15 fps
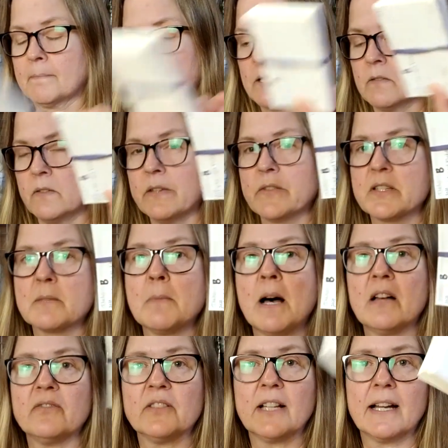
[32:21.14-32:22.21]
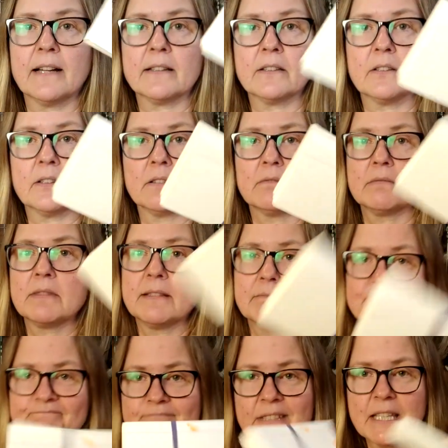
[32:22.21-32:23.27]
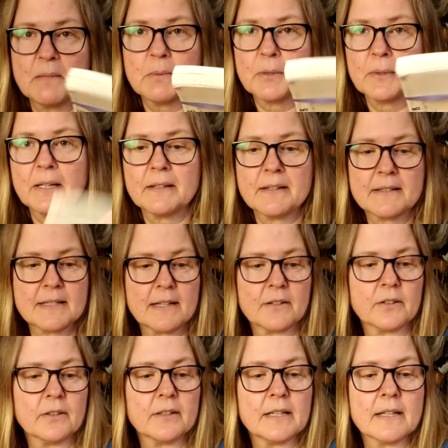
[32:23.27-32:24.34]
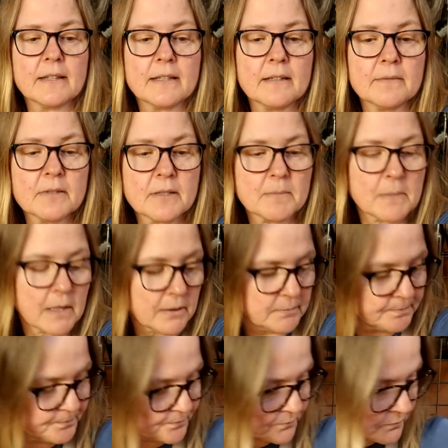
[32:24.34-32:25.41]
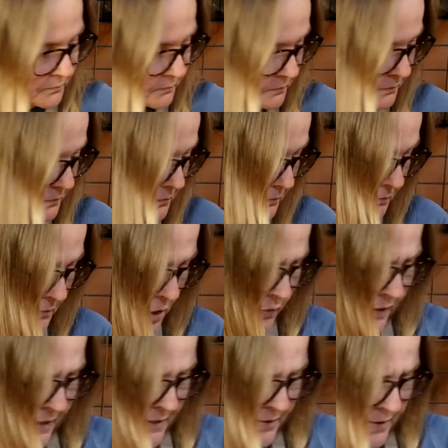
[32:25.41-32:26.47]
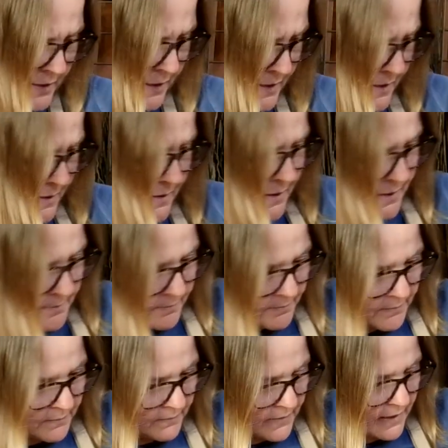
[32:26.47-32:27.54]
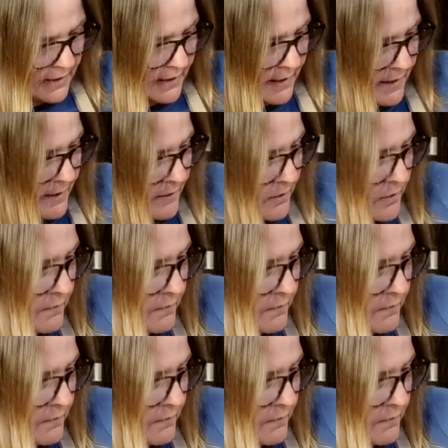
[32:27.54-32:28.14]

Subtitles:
So if you have a small flock, you could keep it around. It's not hurting anything. It's small. Okay, so the next thing I